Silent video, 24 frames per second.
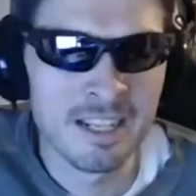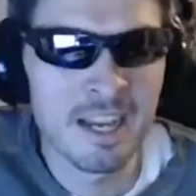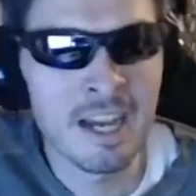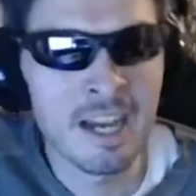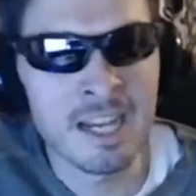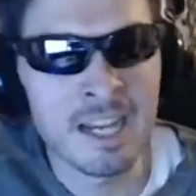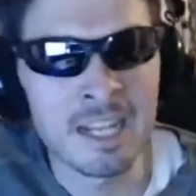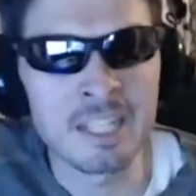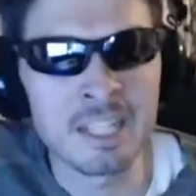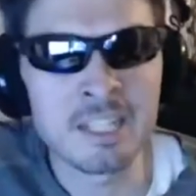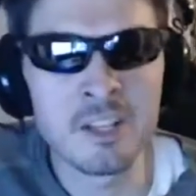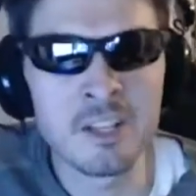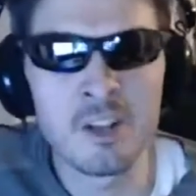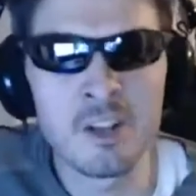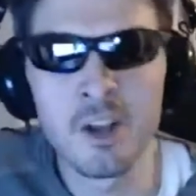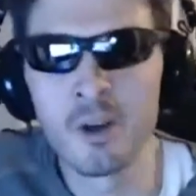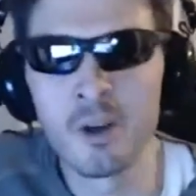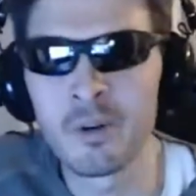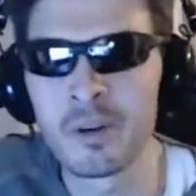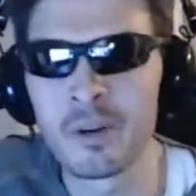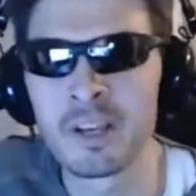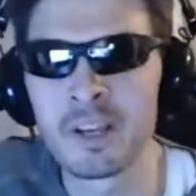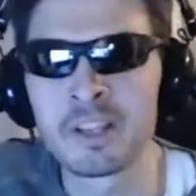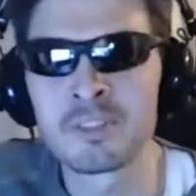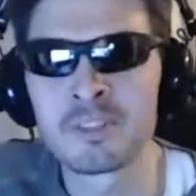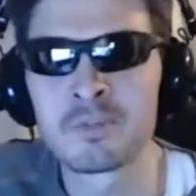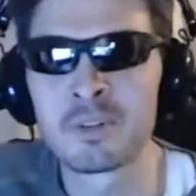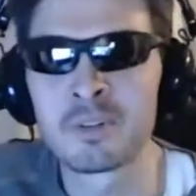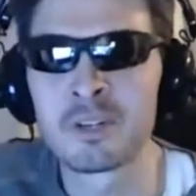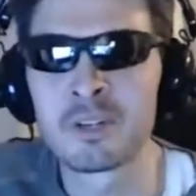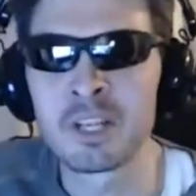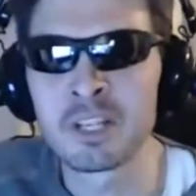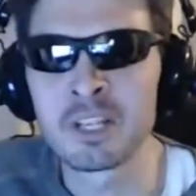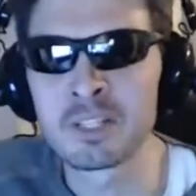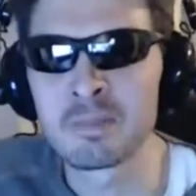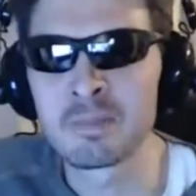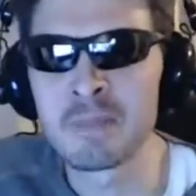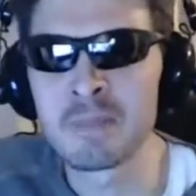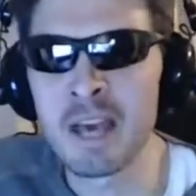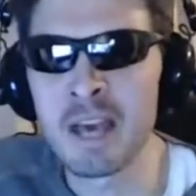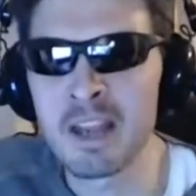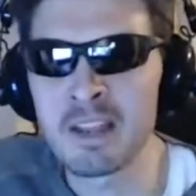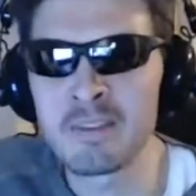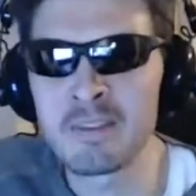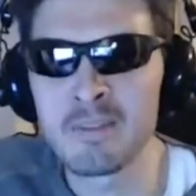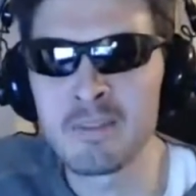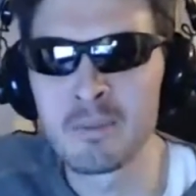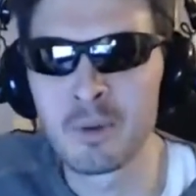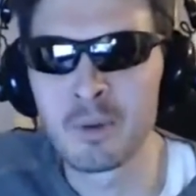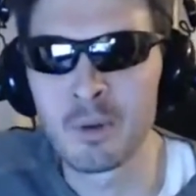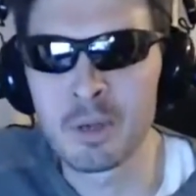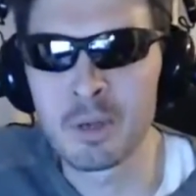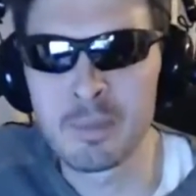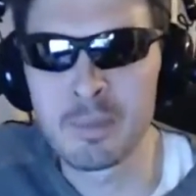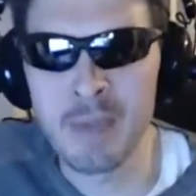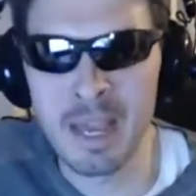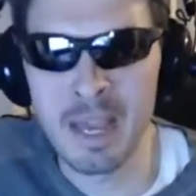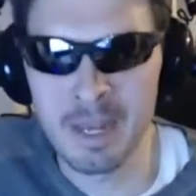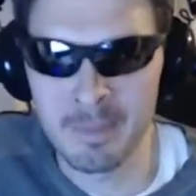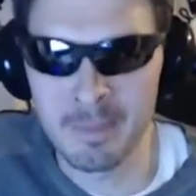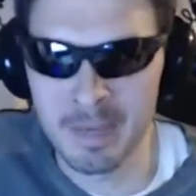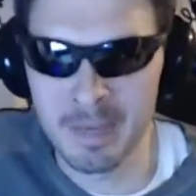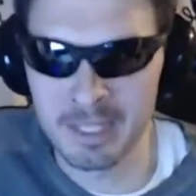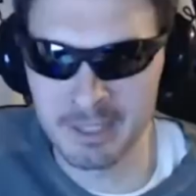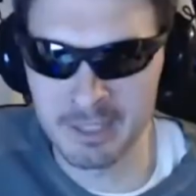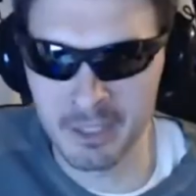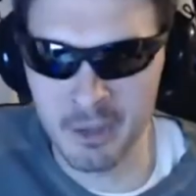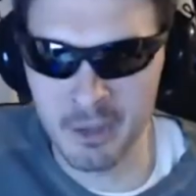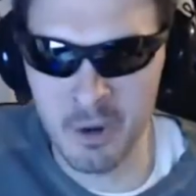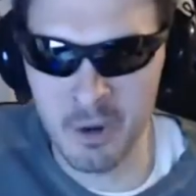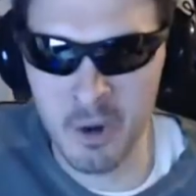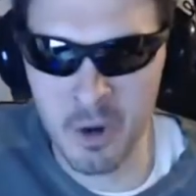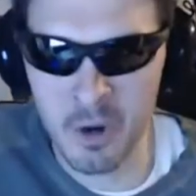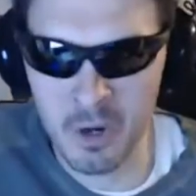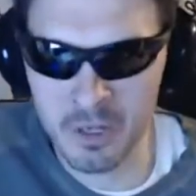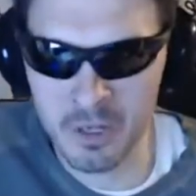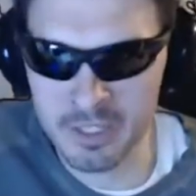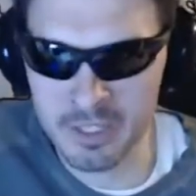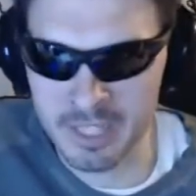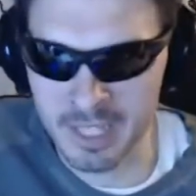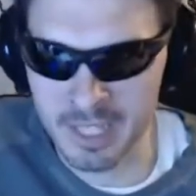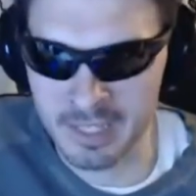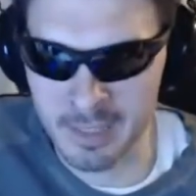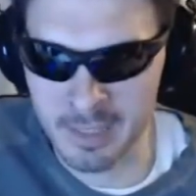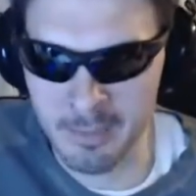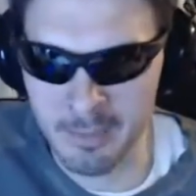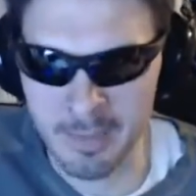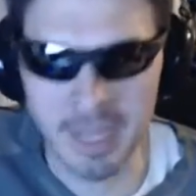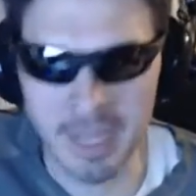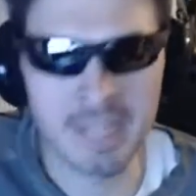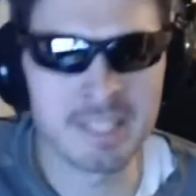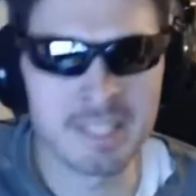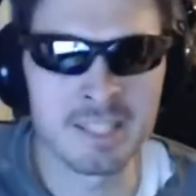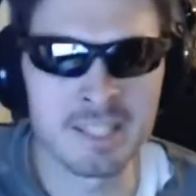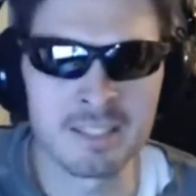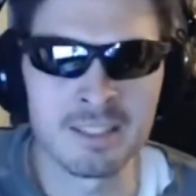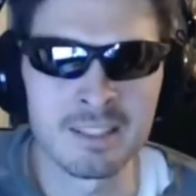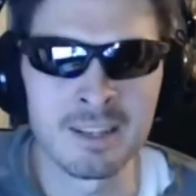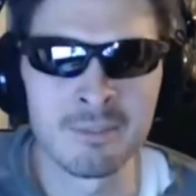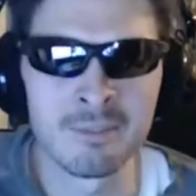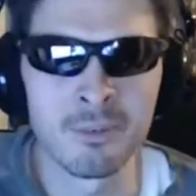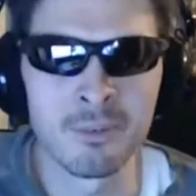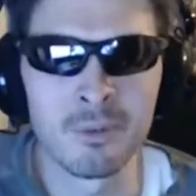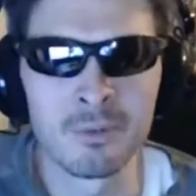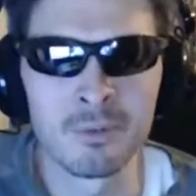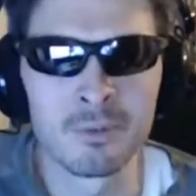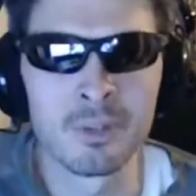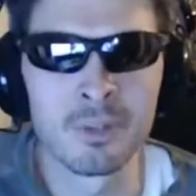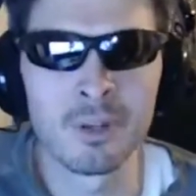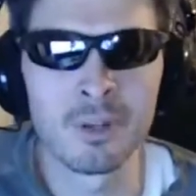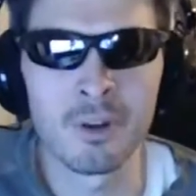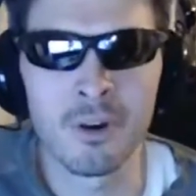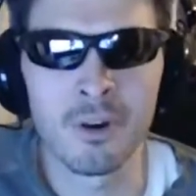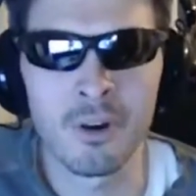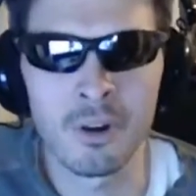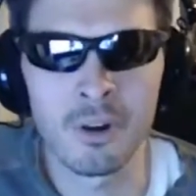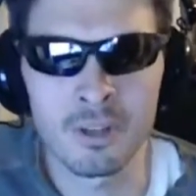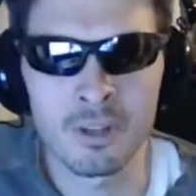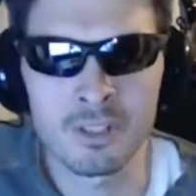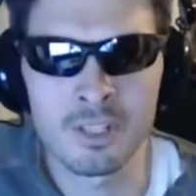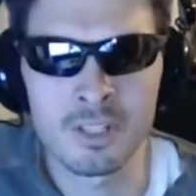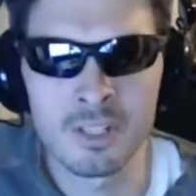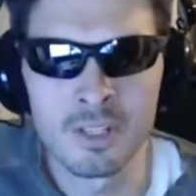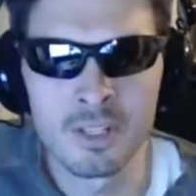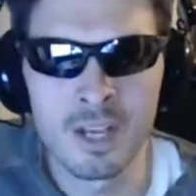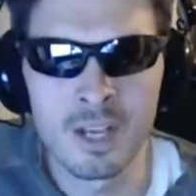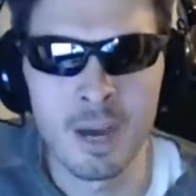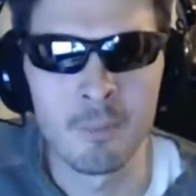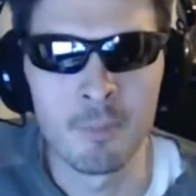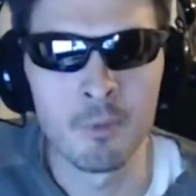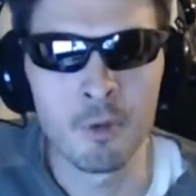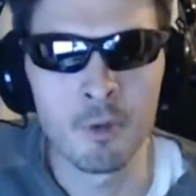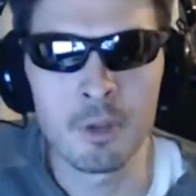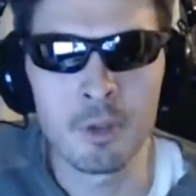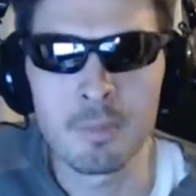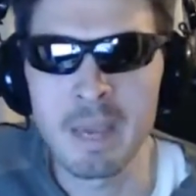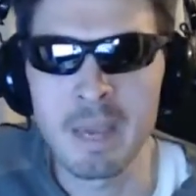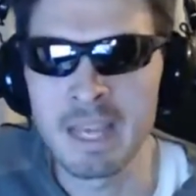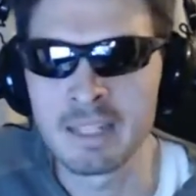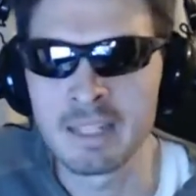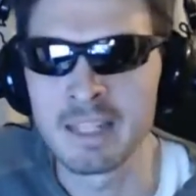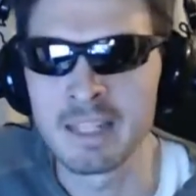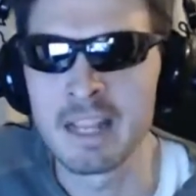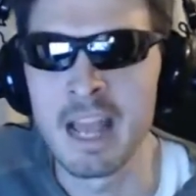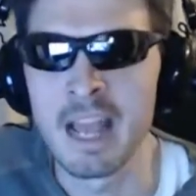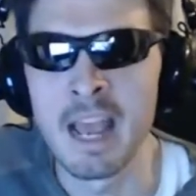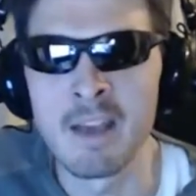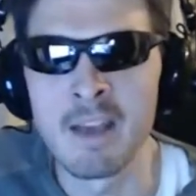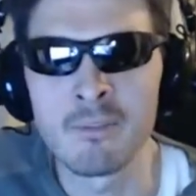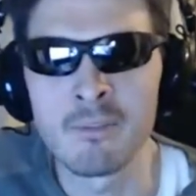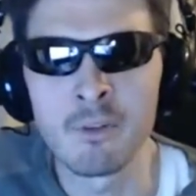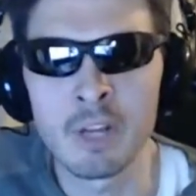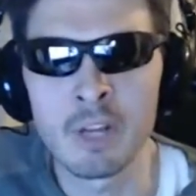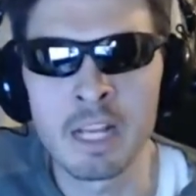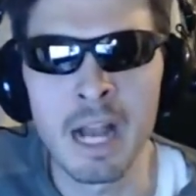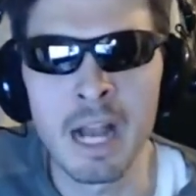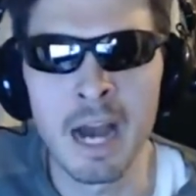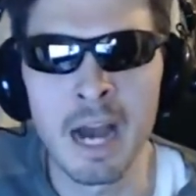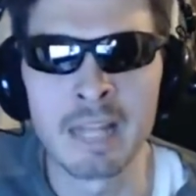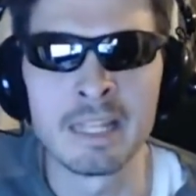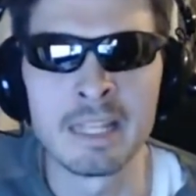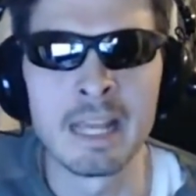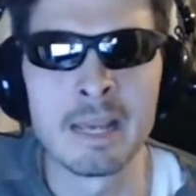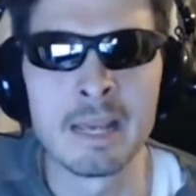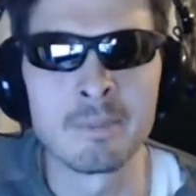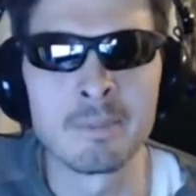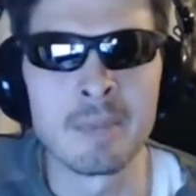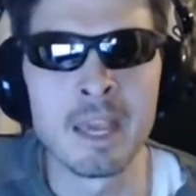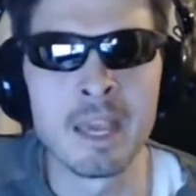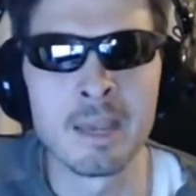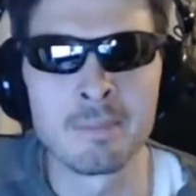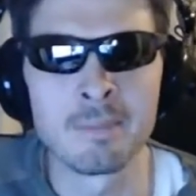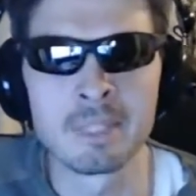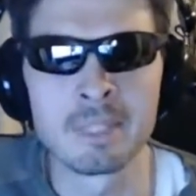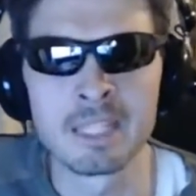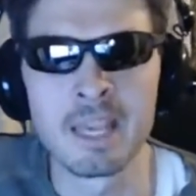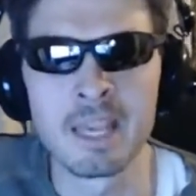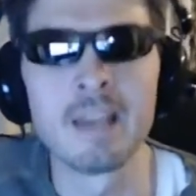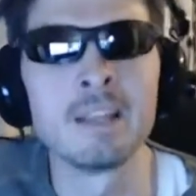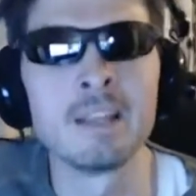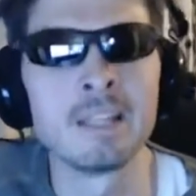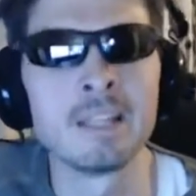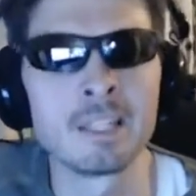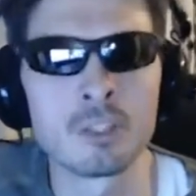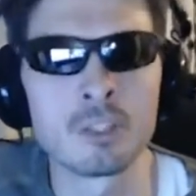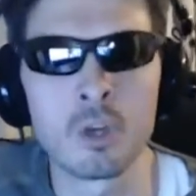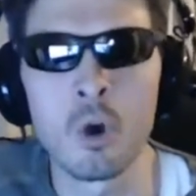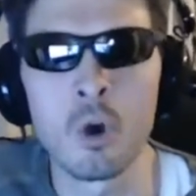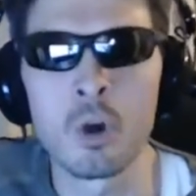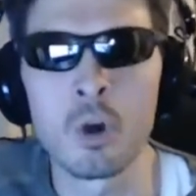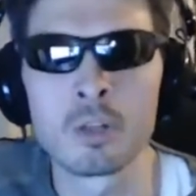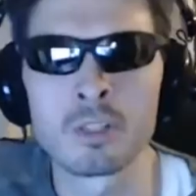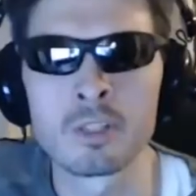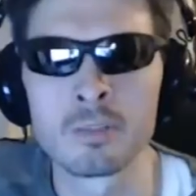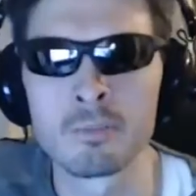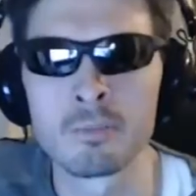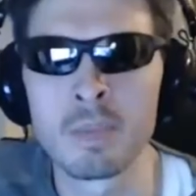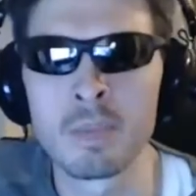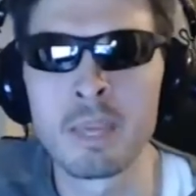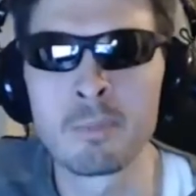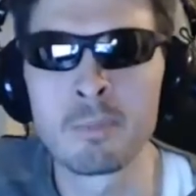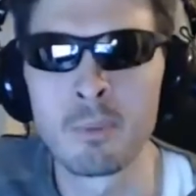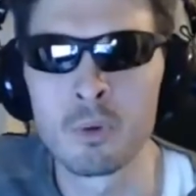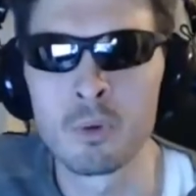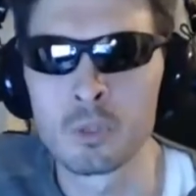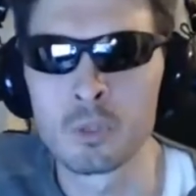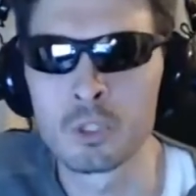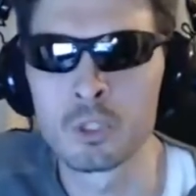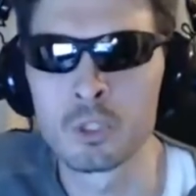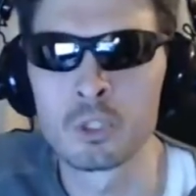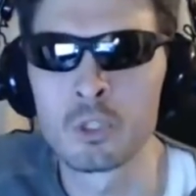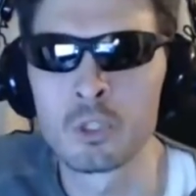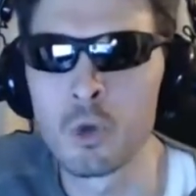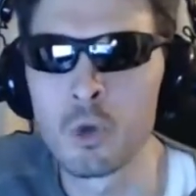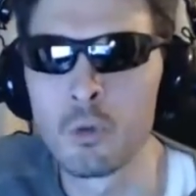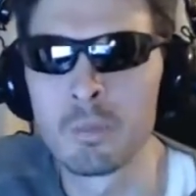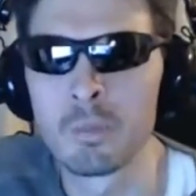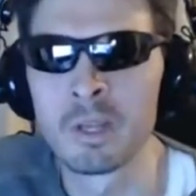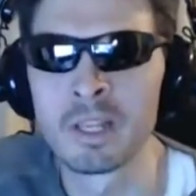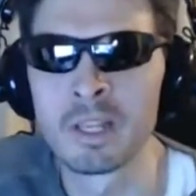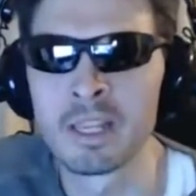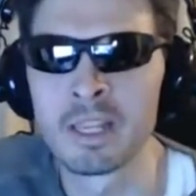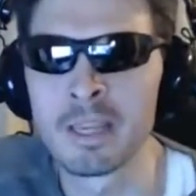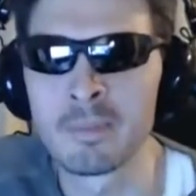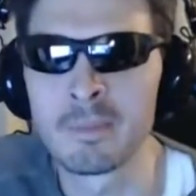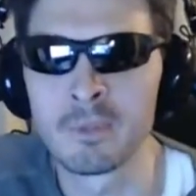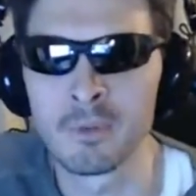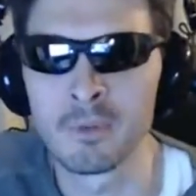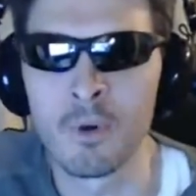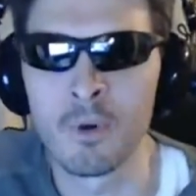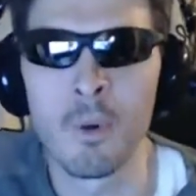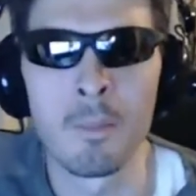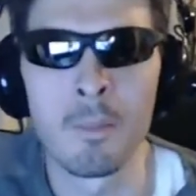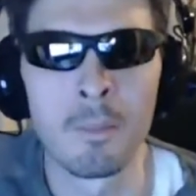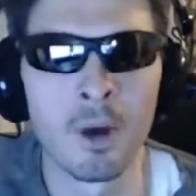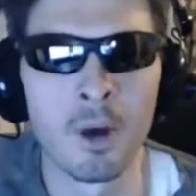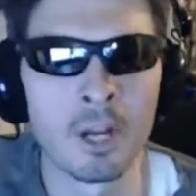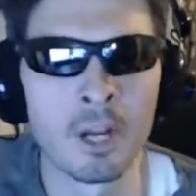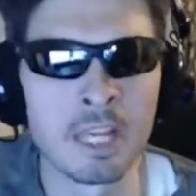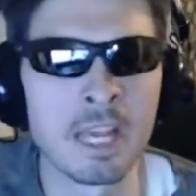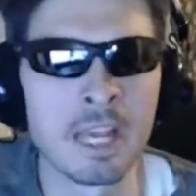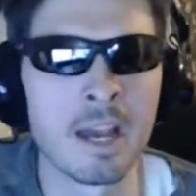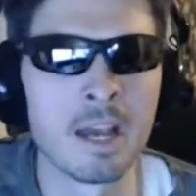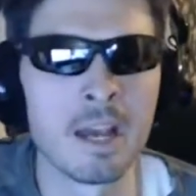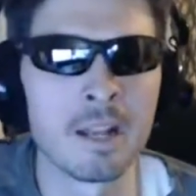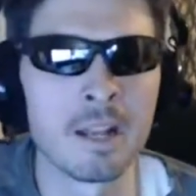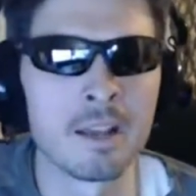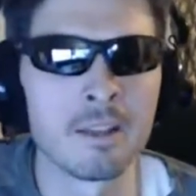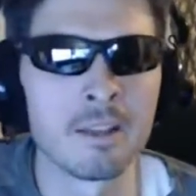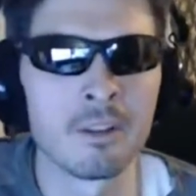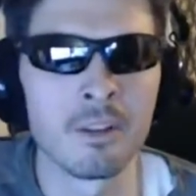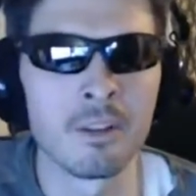You know, it's funny because I'm not even really mad about the cards at the base level of the cards. I'm really mad that every goddamn game is getting these cards and people are stupid and keep throwing money at it. Like,